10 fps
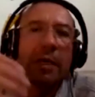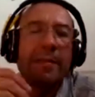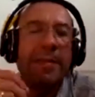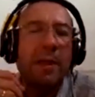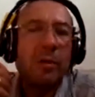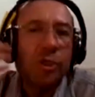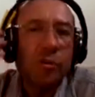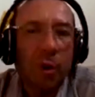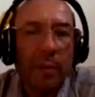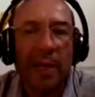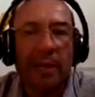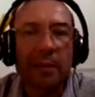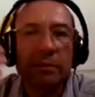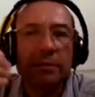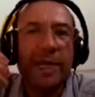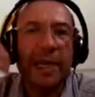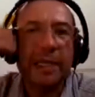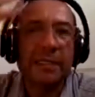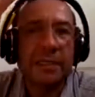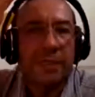and they want to model the
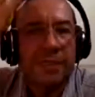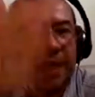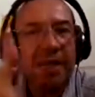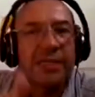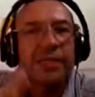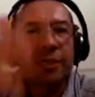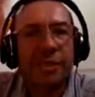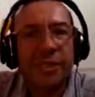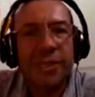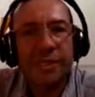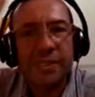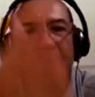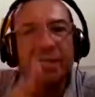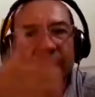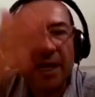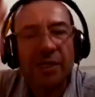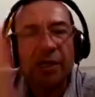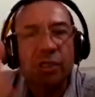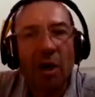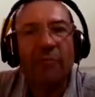changes, the state
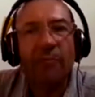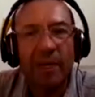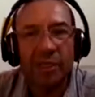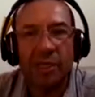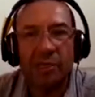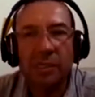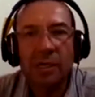changes of patients.